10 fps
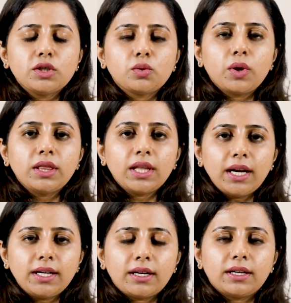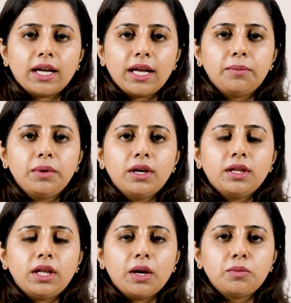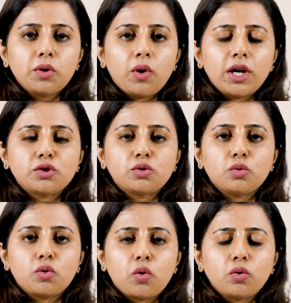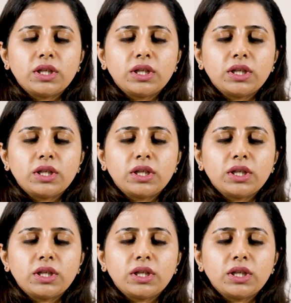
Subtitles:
So in that time, the embryo has to grow,